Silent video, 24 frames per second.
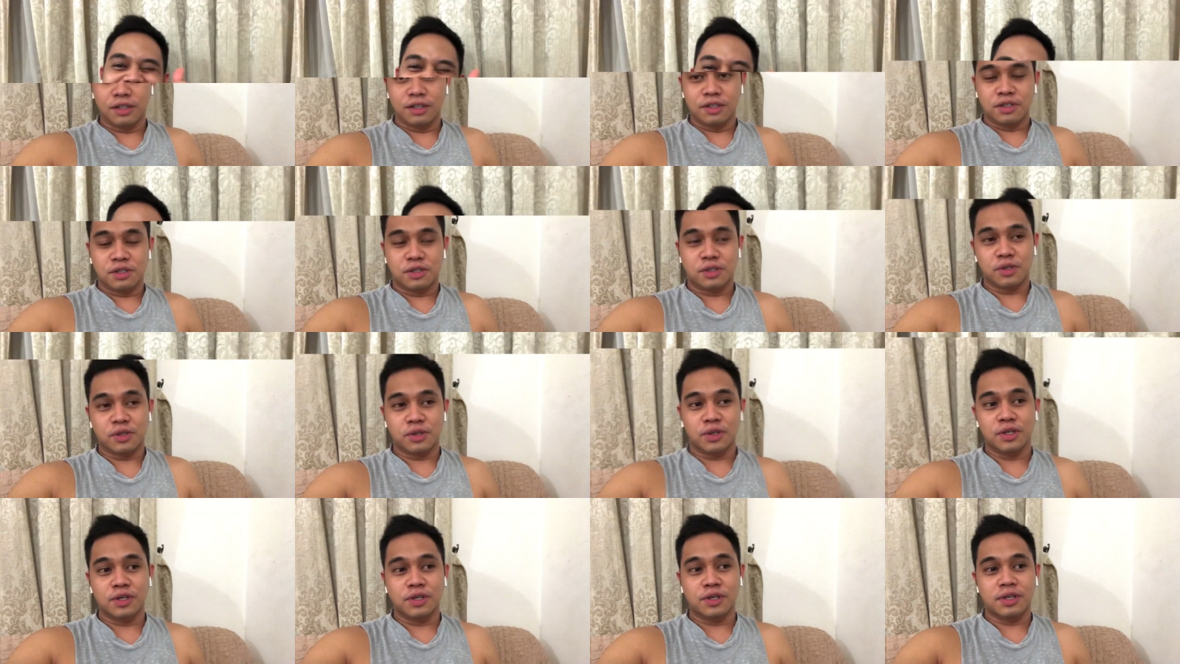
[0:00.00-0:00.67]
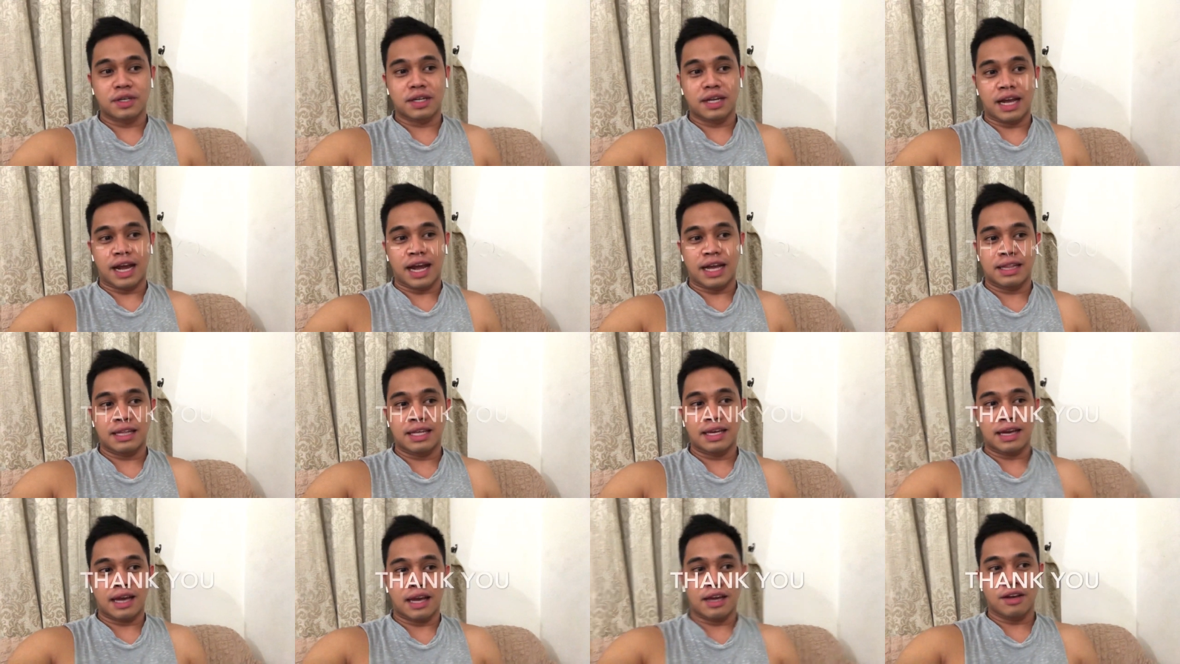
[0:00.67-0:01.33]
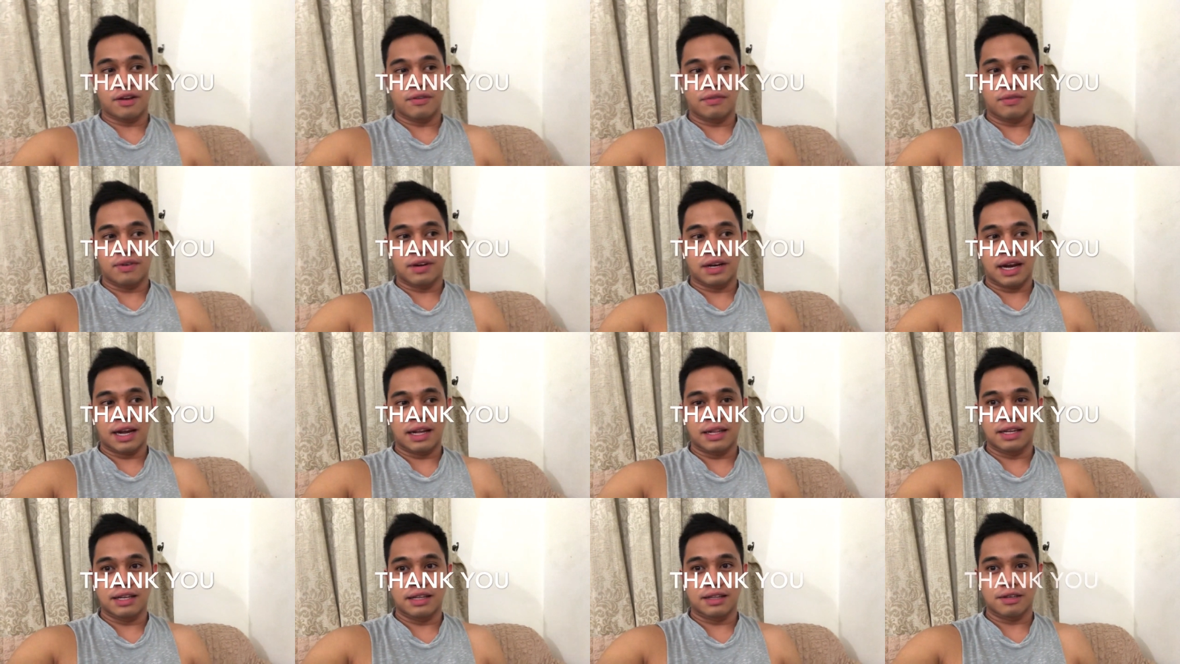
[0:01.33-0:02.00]
So yun, I think I have
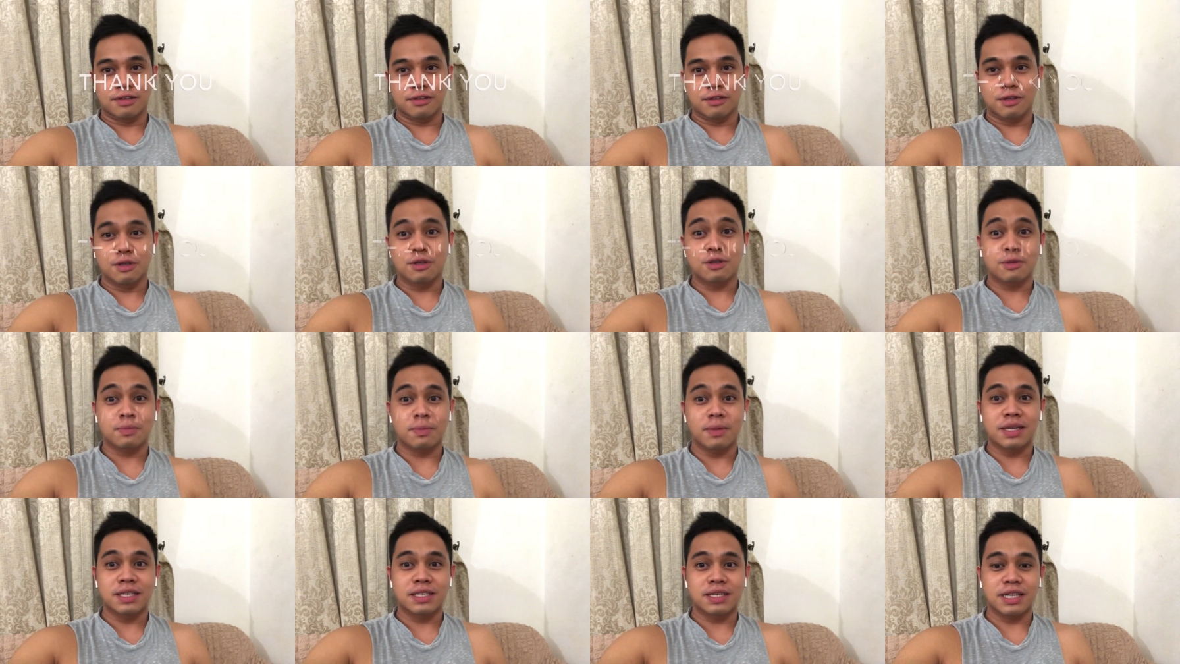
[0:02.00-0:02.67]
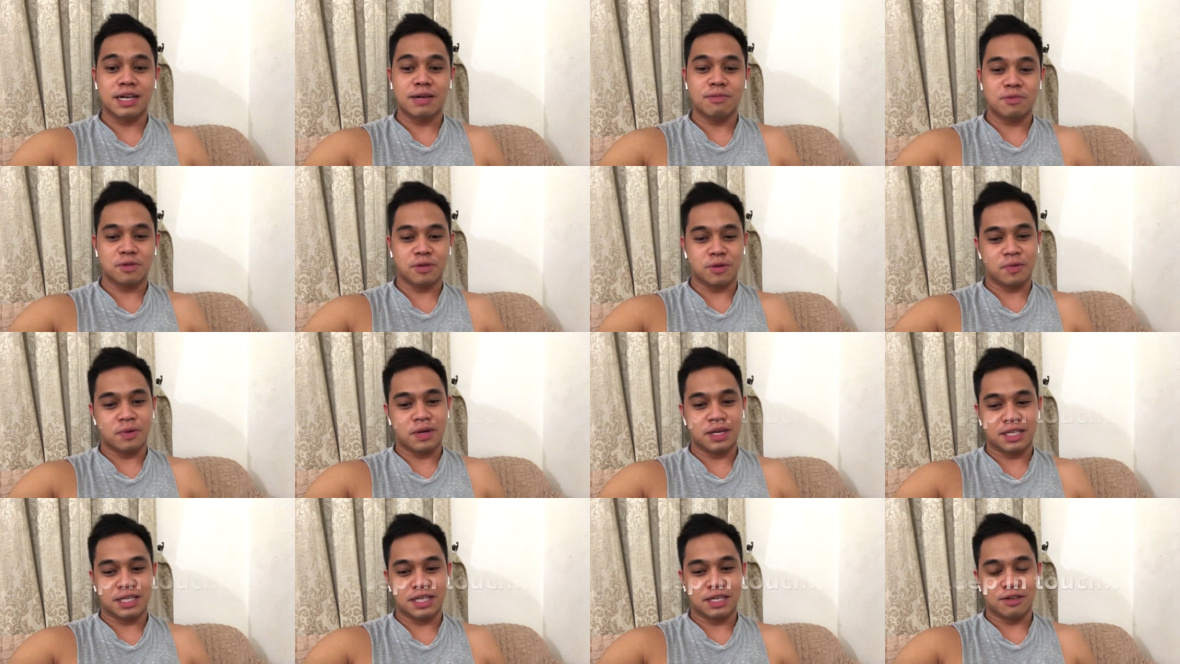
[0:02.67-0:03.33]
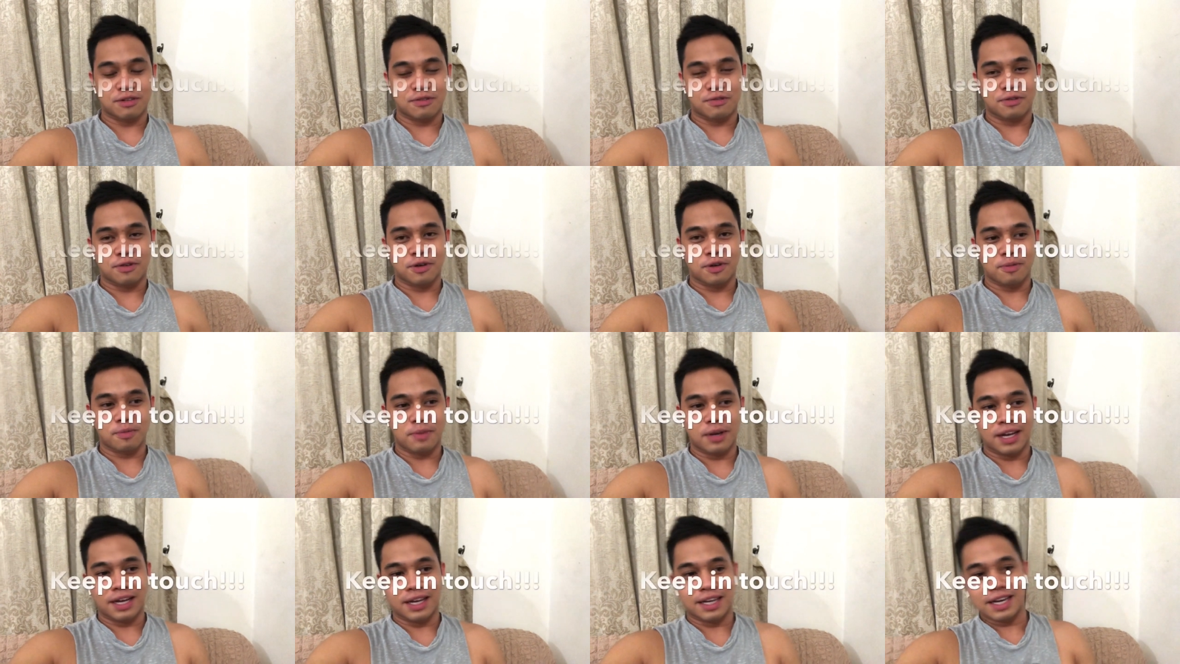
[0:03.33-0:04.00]
already introduced myself. So watch out for
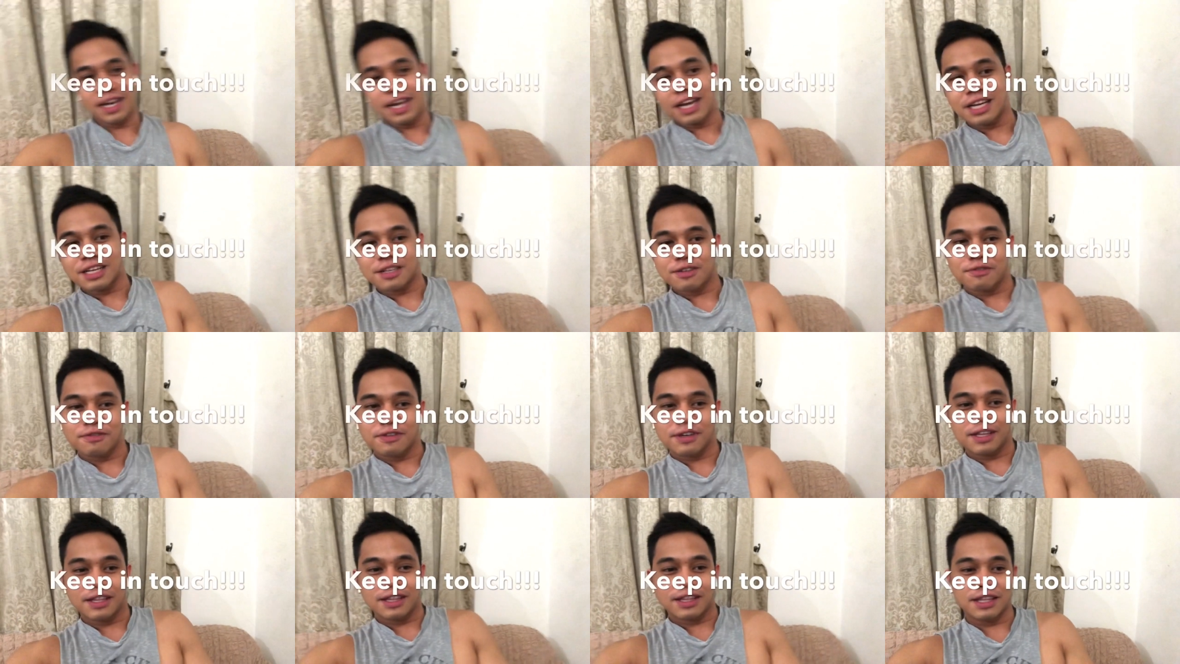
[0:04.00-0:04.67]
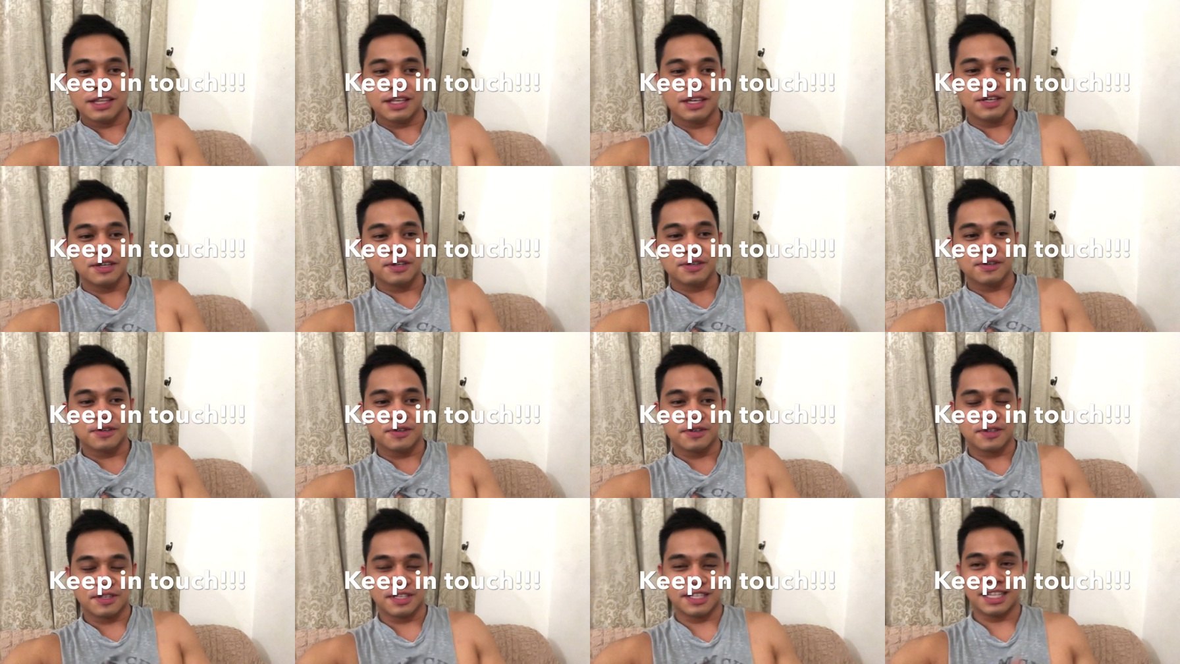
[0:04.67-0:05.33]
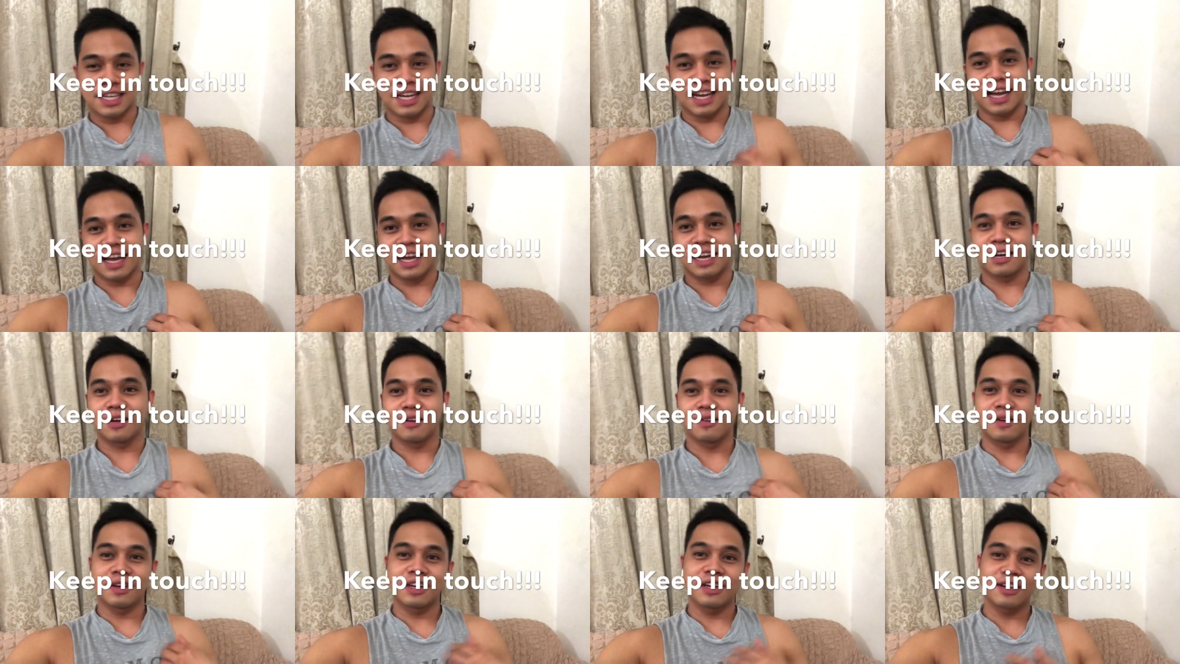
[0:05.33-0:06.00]
my next videos na
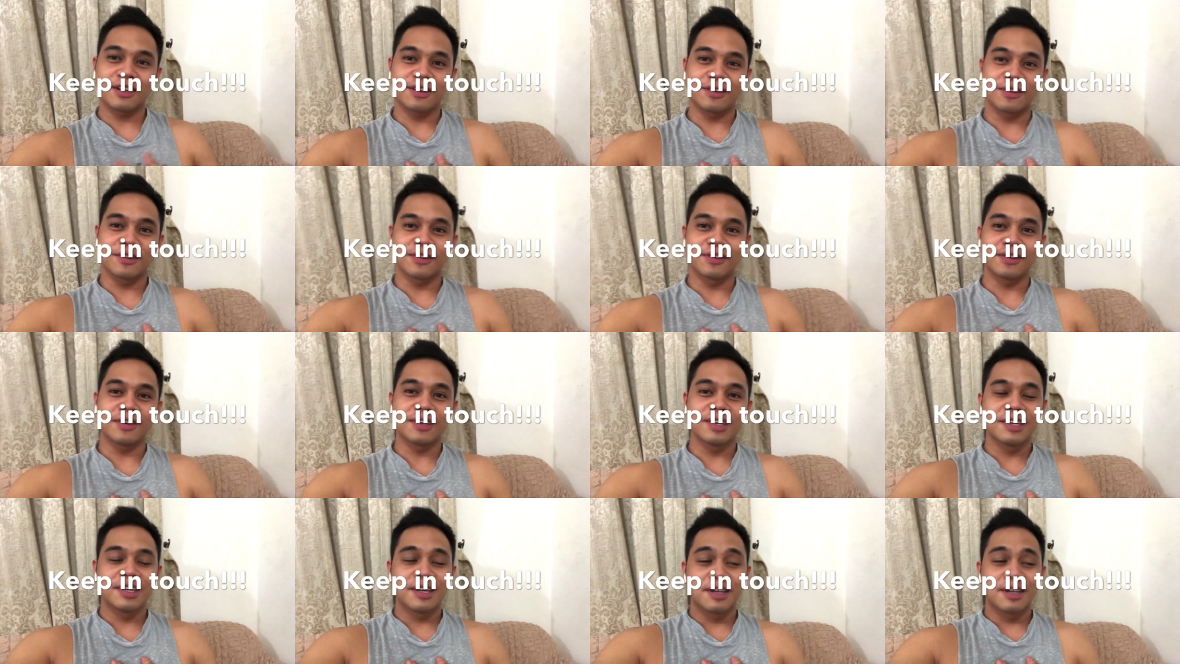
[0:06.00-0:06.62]
gagawin ko.